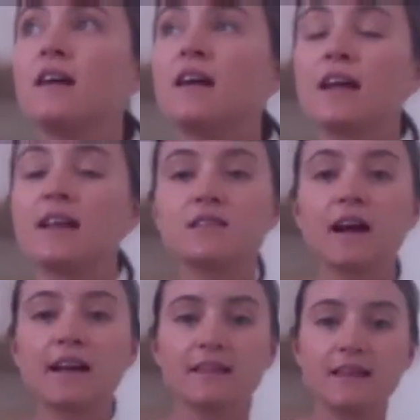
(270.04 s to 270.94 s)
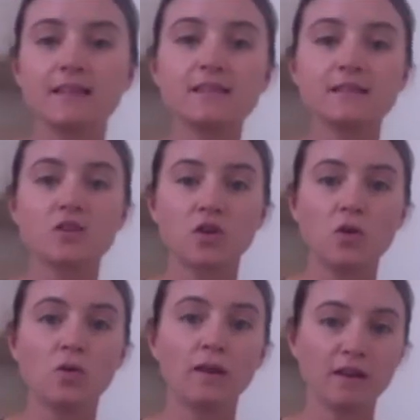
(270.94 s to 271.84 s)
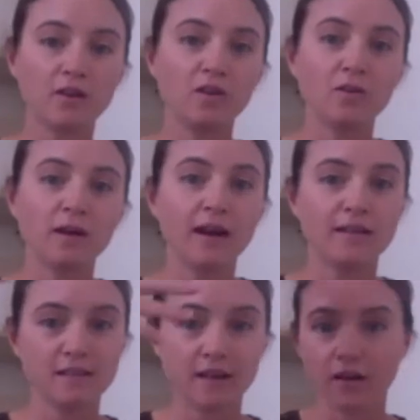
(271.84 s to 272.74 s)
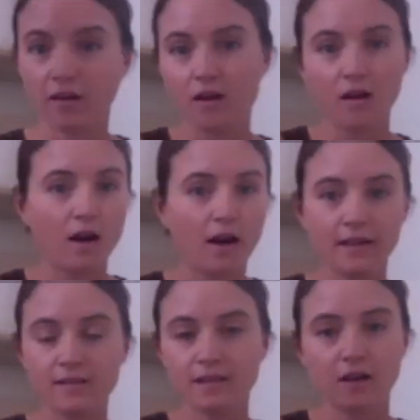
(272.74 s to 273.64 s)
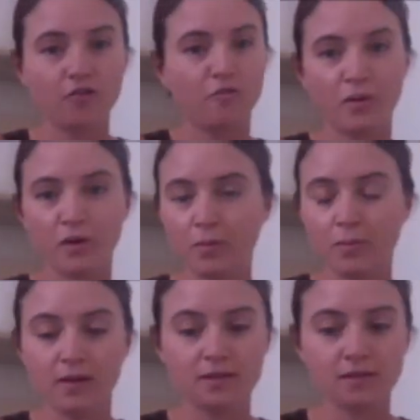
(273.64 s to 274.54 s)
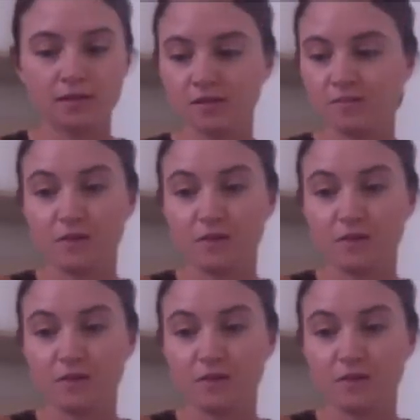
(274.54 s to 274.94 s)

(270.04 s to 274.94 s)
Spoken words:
it's like, this is calling you as a higher self purpose.